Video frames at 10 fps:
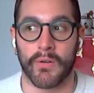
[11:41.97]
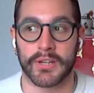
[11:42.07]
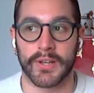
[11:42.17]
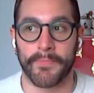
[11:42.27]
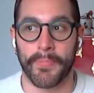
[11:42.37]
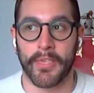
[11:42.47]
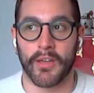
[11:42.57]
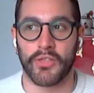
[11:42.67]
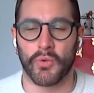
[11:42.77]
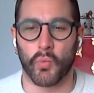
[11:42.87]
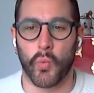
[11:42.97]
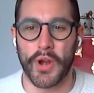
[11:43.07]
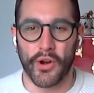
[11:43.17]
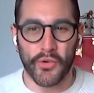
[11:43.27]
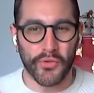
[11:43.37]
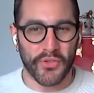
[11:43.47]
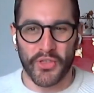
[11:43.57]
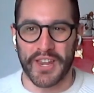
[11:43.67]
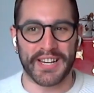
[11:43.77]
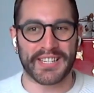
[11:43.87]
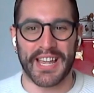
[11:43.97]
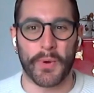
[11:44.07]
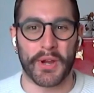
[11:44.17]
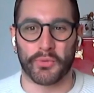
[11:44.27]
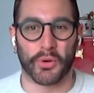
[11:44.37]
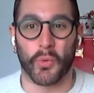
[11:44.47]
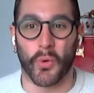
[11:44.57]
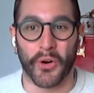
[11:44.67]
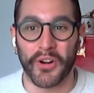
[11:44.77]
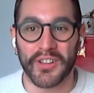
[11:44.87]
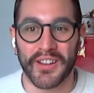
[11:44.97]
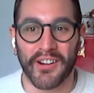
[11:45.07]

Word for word: the weird things that we reward in our culture,